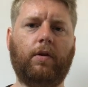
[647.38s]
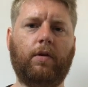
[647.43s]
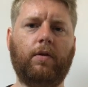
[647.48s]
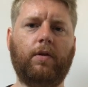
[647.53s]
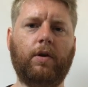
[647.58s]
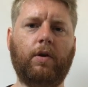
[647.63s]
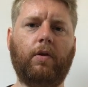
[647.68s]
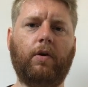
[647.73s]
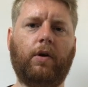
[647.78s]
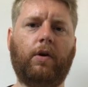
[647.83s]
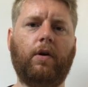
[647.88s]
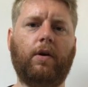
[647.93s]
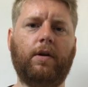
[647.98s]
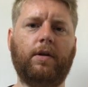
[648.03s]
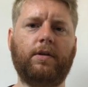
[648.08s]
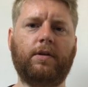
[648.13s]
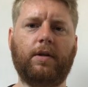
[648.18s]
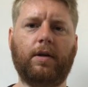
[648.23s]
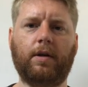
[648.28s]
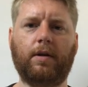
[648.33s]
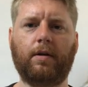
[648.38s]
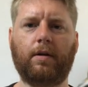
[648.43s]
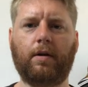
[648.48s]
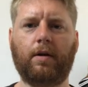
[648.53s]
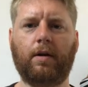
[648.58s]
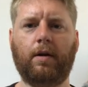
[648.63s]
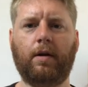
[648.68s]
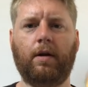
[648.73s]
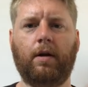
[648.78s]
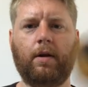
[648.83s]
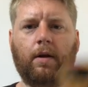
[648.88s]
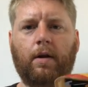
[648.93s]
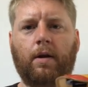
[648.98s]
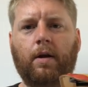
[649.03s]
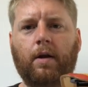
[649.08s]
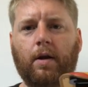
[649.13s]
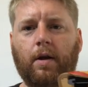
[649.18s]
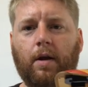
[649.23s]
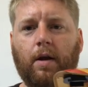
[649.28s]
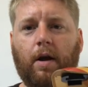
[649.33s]
the other colours that
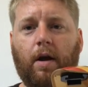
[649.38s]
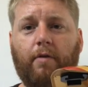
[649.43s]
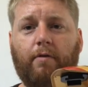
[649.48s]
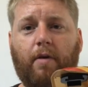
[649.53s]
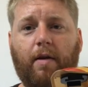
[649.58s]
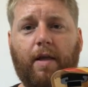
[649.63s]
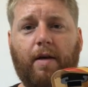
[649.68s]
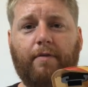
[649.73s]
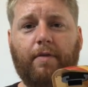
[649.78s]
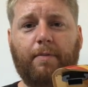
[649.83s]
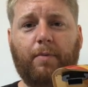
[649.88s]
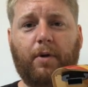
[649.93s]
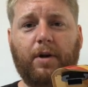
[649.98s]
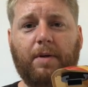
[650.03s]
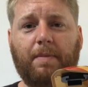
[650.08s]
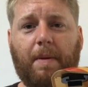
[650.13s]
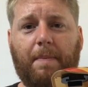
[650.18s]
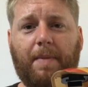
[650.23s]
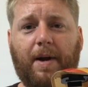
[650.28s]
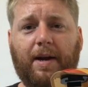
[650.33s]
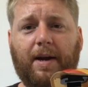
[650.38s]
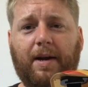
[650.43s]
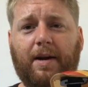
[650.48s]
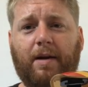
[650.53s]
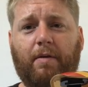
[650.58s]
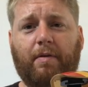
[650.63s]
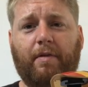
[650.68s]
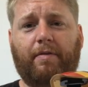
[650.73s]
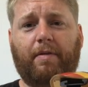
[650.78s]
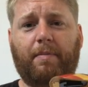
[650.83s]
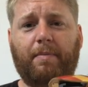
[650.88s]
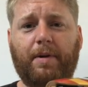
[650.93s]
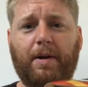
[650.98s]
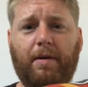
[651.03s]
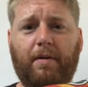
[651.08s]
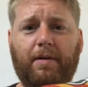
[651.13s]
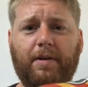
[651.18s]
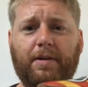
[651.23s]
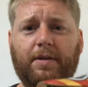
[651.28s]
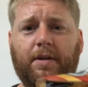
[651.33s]
I'd rather have the money in my bank account, if I'm being
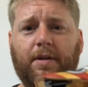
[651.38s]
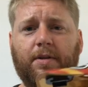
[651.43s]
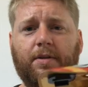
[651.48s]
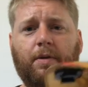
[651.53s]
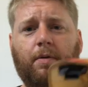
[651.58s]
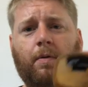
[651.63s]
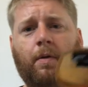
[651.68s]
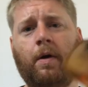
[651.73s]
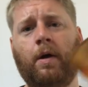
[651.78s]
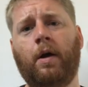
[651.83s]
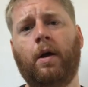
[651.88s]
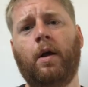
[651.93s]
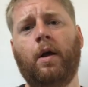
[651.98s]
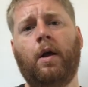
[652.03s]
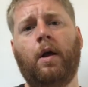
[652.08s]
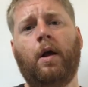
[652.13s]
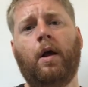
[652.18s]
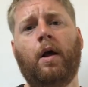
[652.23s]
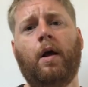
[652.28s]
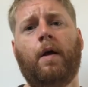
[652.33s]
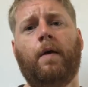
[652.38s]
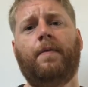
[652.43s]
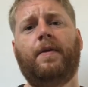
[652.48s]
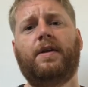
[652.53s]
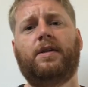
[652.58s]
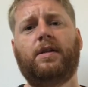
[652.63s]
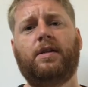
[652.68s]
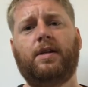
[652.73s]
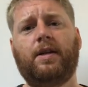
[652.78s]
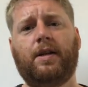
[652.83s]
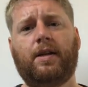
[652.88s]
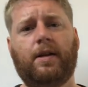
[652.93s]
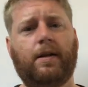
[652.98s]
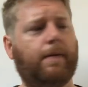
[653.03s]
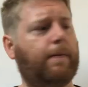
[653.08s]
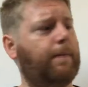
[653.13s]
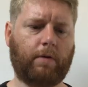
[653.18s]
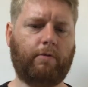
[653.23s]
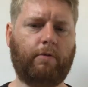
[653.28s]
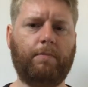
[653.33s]
honest. So this is it.
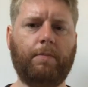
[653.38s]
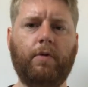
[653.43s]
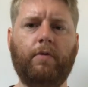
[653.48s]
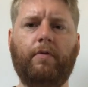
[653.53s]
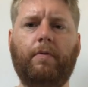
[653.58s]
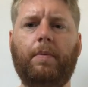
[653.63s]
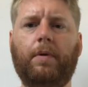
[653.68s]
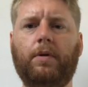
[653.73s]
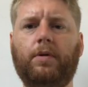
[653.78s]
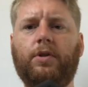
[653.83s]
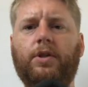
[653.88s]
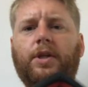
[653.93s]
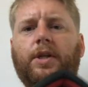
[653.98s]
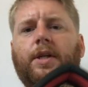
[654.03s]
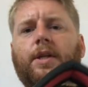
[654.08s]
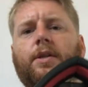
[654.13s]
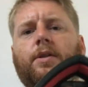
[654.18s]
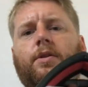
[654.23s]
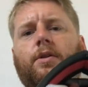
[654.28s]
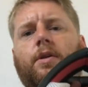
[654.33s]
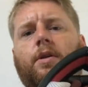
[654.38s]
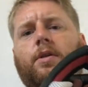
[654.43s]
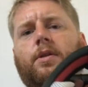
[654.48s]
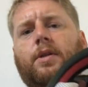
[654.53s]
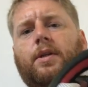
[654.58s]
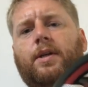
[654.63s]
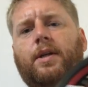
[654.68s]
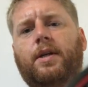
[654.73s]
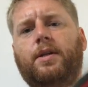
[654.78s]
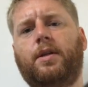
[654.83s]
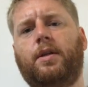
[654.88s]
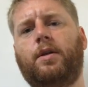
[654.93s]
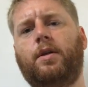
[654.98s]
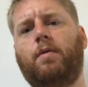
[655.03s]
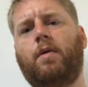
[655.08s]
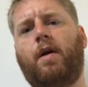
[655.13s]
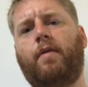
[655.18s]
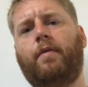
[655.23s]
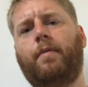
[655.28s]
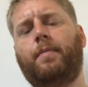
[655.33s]
Removable cheek inserts in case I
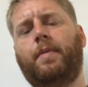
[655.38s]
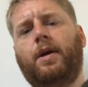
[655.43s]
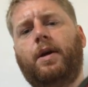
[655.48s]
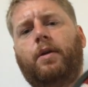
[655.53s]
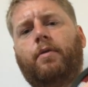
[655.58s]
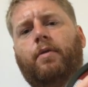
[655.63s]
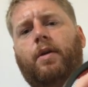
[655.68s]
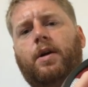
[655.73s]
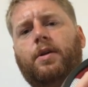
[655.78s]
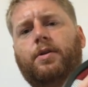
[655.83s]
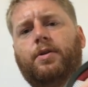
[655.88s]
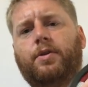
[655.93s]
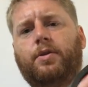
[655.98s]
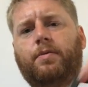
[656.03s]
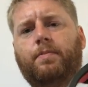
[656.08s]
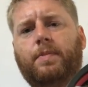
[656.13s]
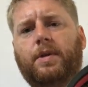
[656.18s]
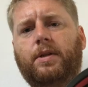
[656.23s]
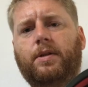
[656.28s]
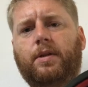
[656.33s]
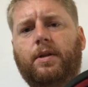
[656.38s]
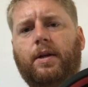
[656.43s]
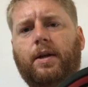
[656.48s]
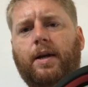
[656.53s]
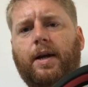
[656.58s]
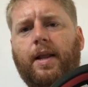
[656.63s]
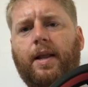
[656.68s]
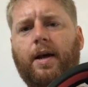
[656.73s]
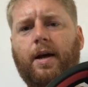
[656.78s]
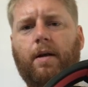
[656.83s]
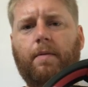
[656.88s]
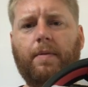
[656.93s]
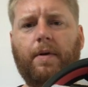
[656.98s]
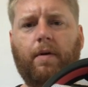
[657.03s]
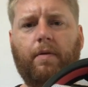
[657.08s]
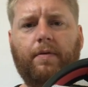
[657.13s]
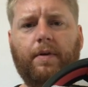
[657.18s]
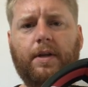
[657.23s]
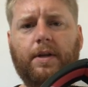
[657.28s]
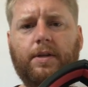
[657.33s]
do have a big crash. Just means I can get the helmet
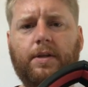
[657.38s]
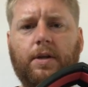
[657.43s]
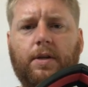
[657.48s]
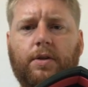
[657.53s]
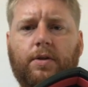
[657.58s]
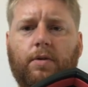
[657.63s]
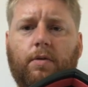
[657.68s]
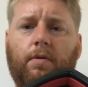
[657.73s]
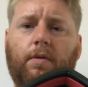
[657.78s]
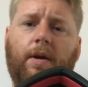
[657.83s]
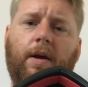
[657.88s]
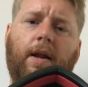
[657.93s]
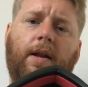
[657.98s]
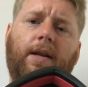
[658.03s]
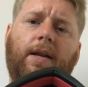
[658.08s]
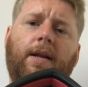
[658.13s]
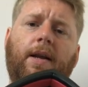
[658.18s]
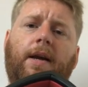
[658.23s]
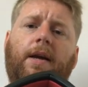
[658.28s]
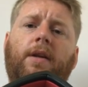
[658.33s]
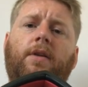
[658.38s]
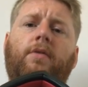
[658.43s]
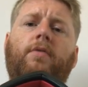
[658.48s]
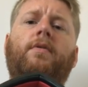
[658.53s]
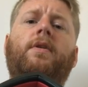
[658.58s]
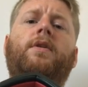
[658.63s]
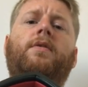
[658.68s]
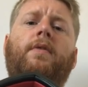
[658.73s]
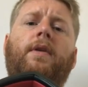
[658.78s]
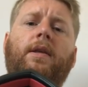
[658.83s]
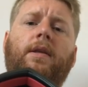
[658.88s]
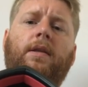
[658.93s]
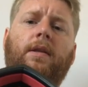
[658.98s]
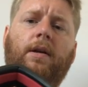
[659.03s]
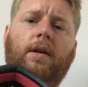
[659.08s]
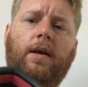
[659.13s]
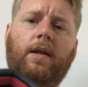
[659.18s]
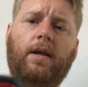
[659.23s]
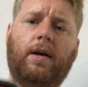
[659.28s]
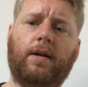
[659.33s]
off easier. So any neck injuries or
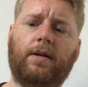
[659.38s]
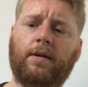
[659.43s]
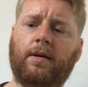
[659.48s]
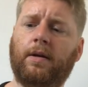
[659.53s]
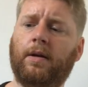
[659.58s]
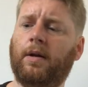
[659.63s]
anything like that.